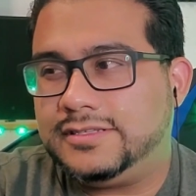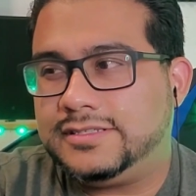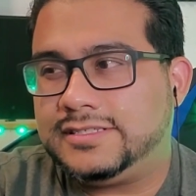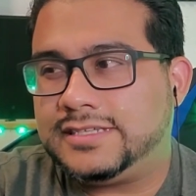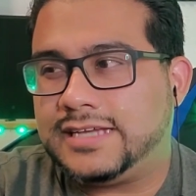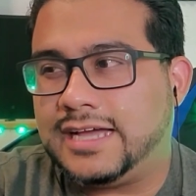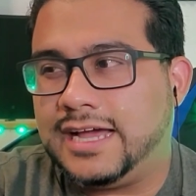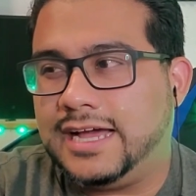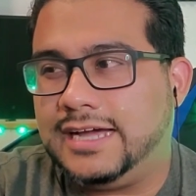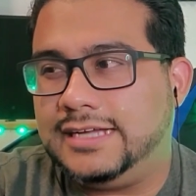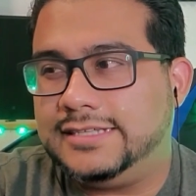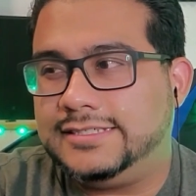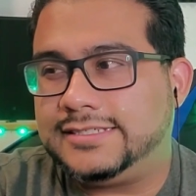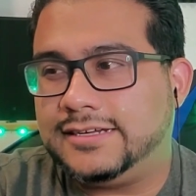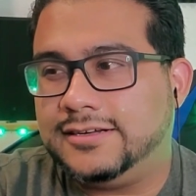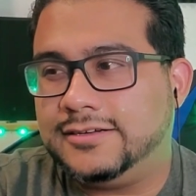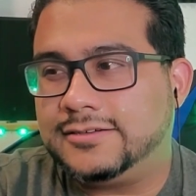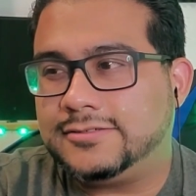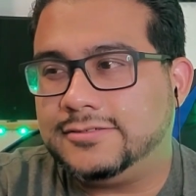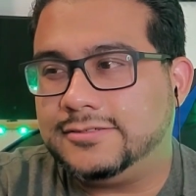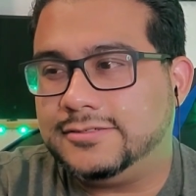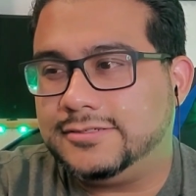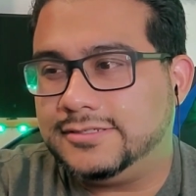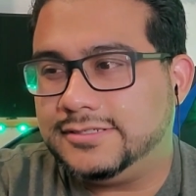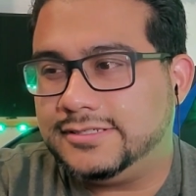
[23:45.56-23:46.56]
Todd's
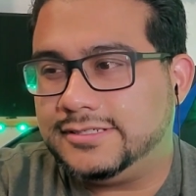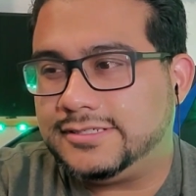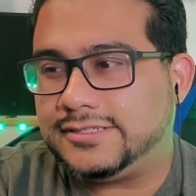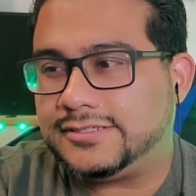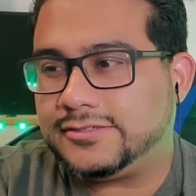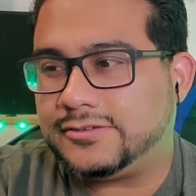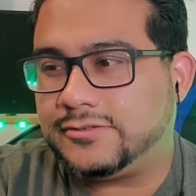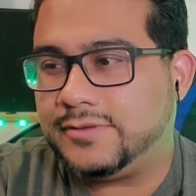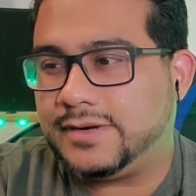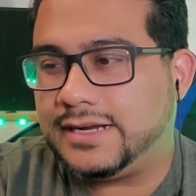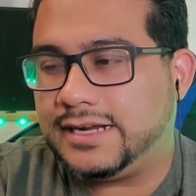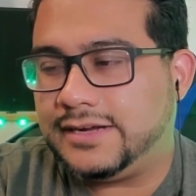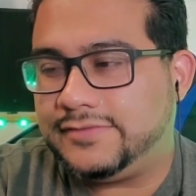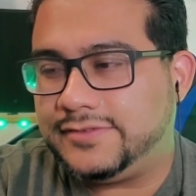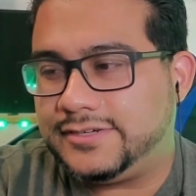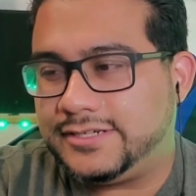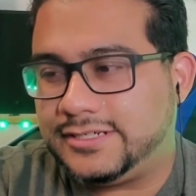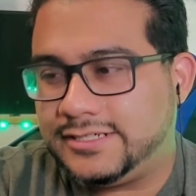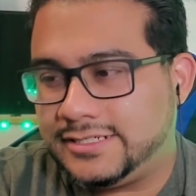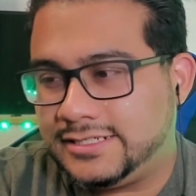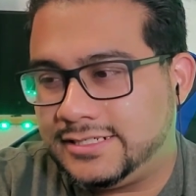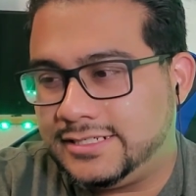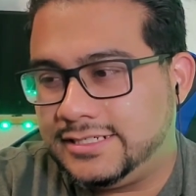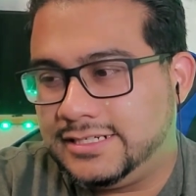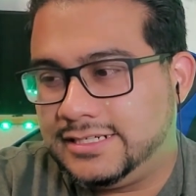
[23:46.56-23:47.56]
uncles or
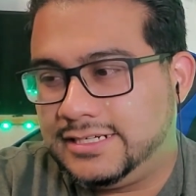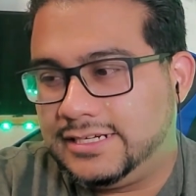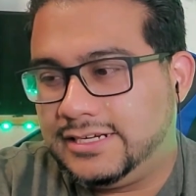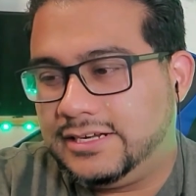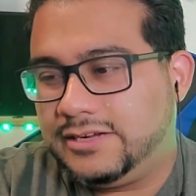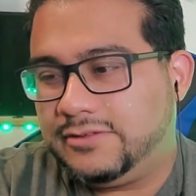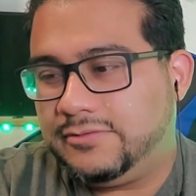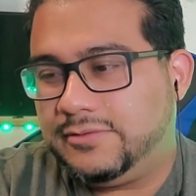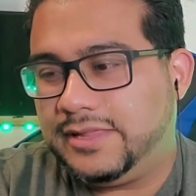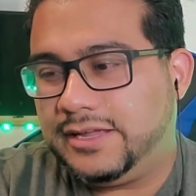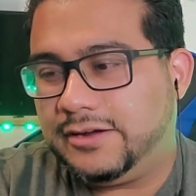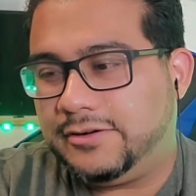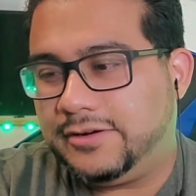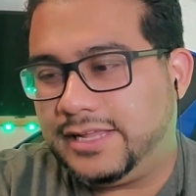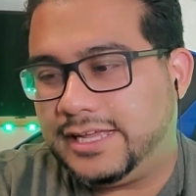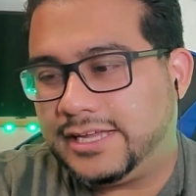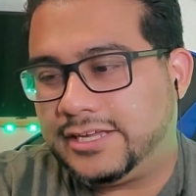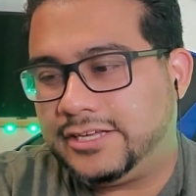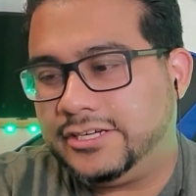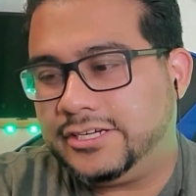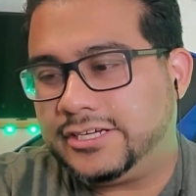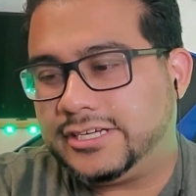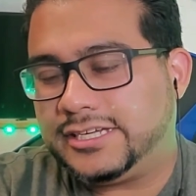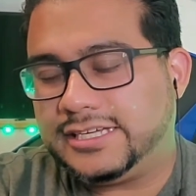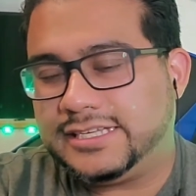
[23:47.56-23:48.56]
whatever when they were like
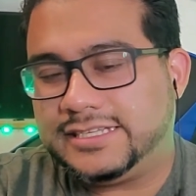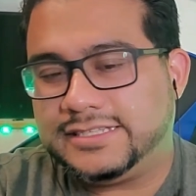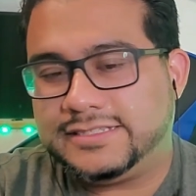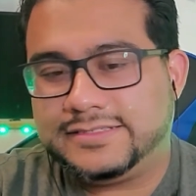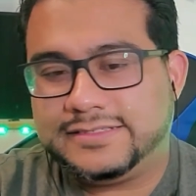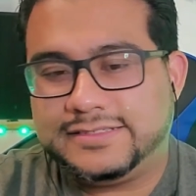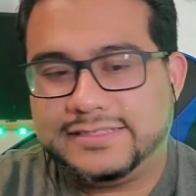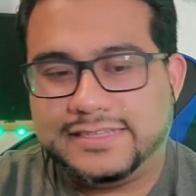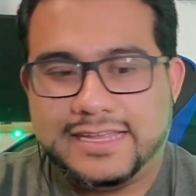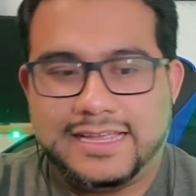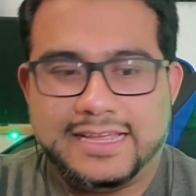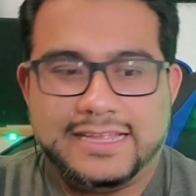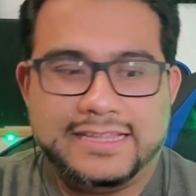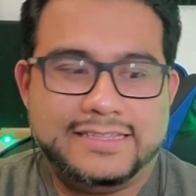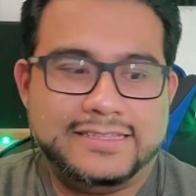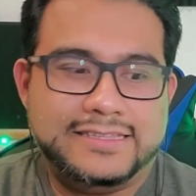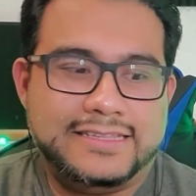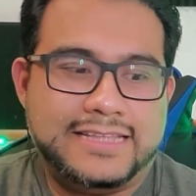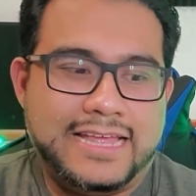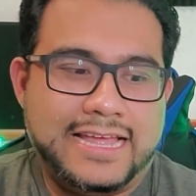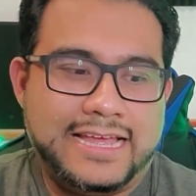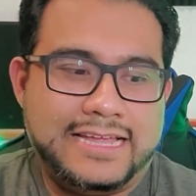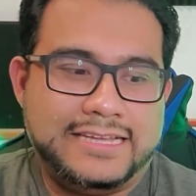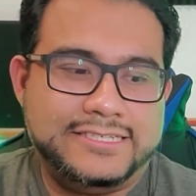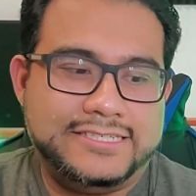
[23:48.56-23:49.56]
cooking and
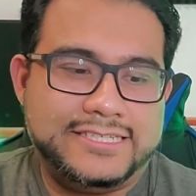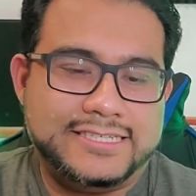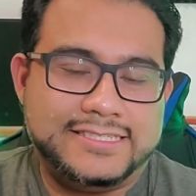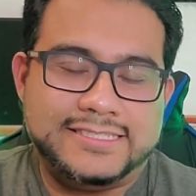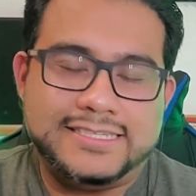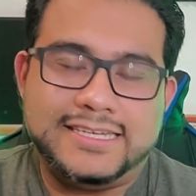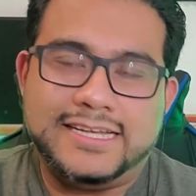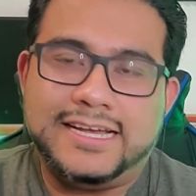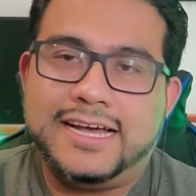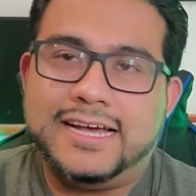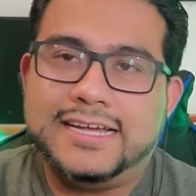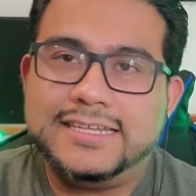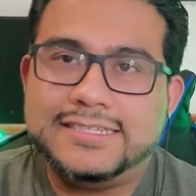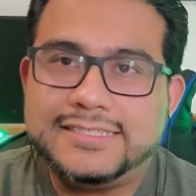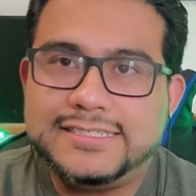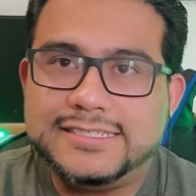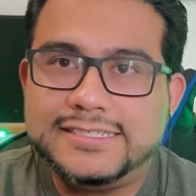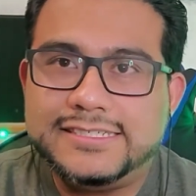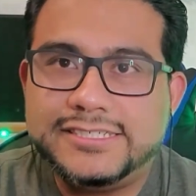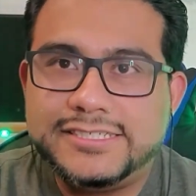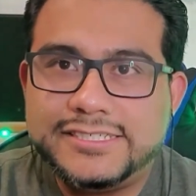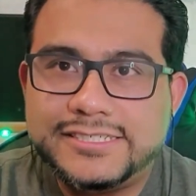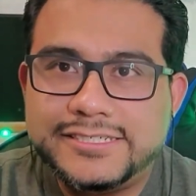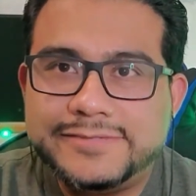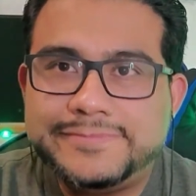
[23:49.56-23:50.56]
they had Jesse
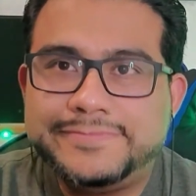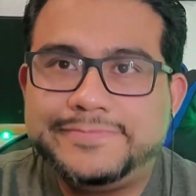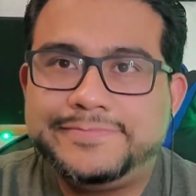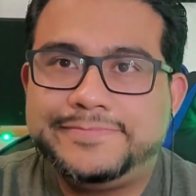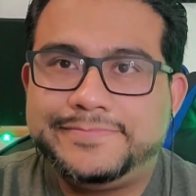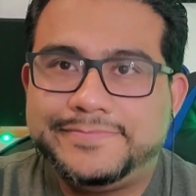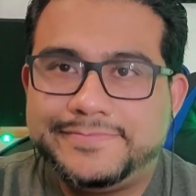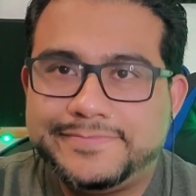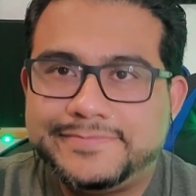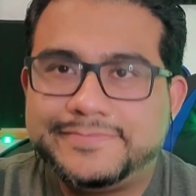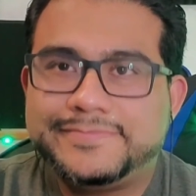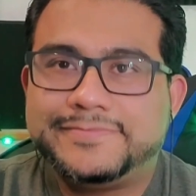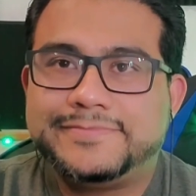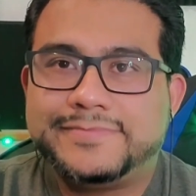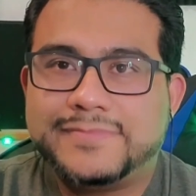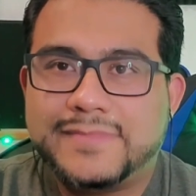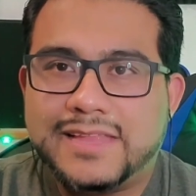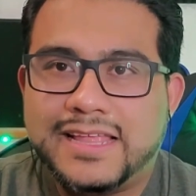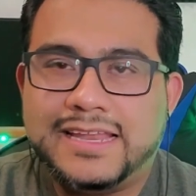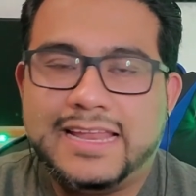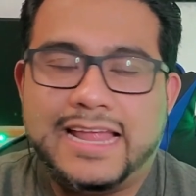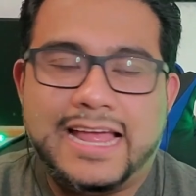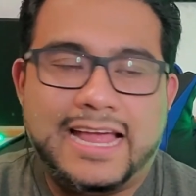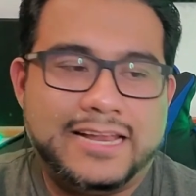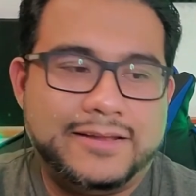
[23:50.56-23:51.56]
hostage
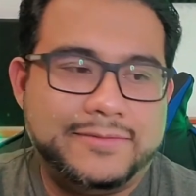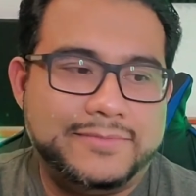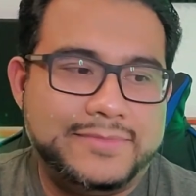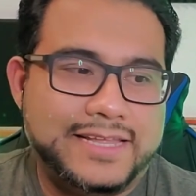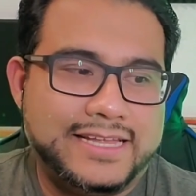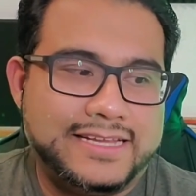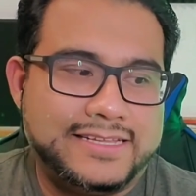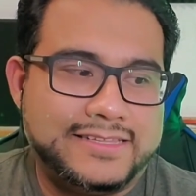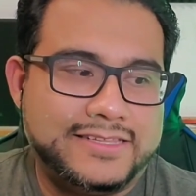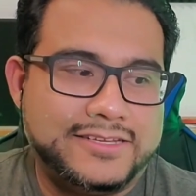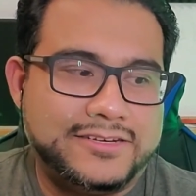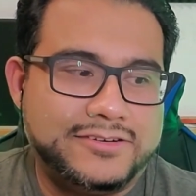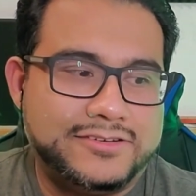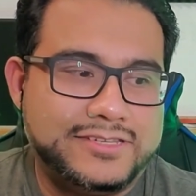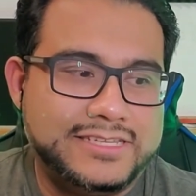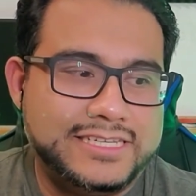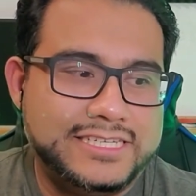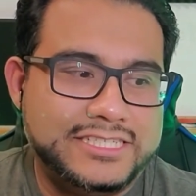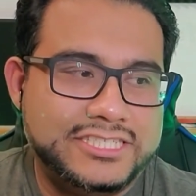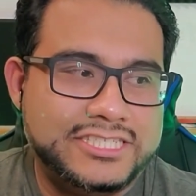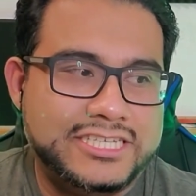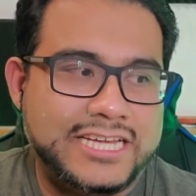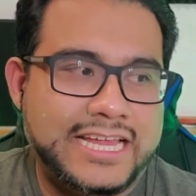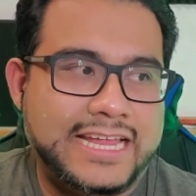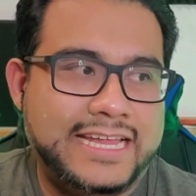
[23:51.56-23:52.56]
and had him like
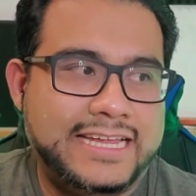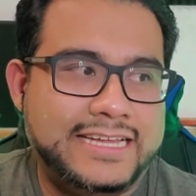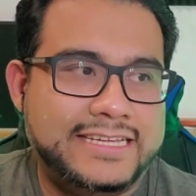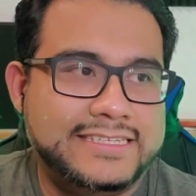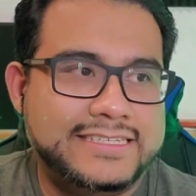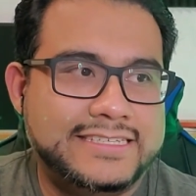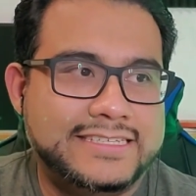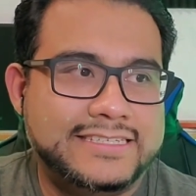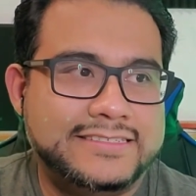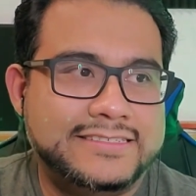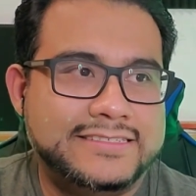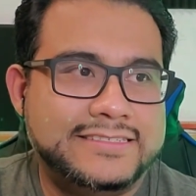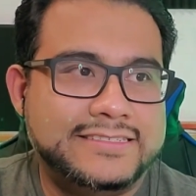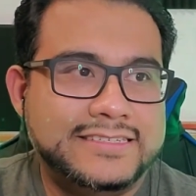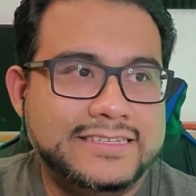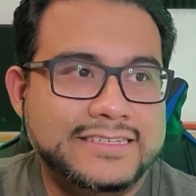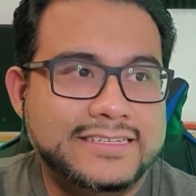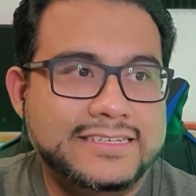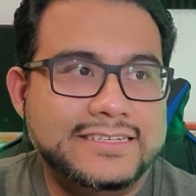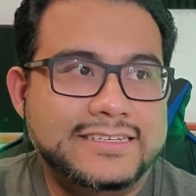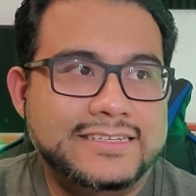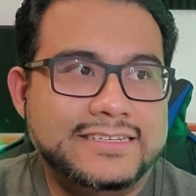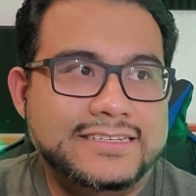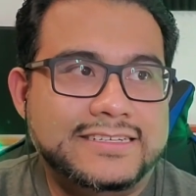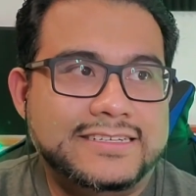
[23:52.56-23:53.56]
literally chained and
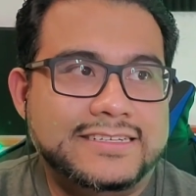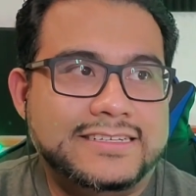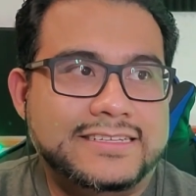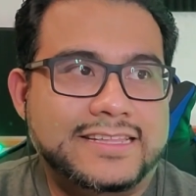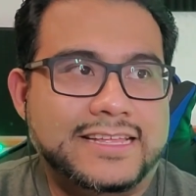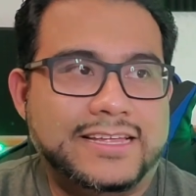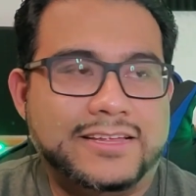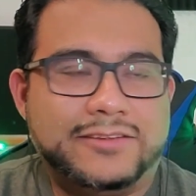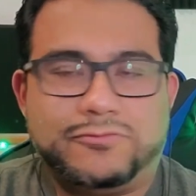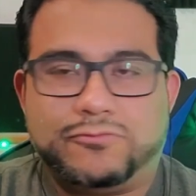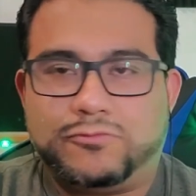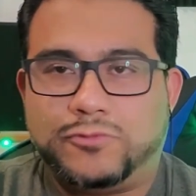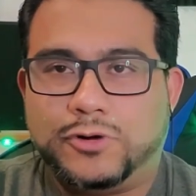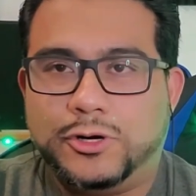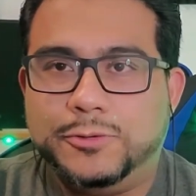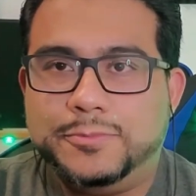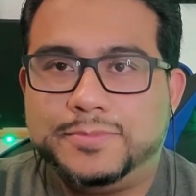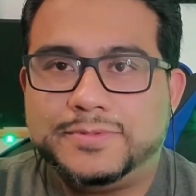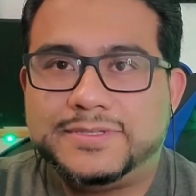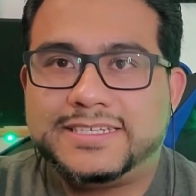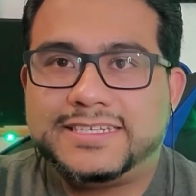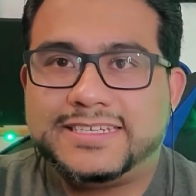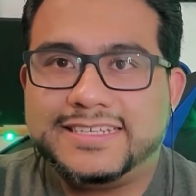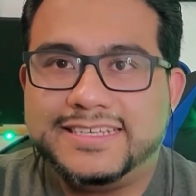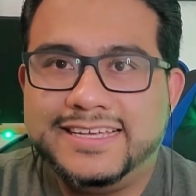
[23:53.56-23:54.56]
like roped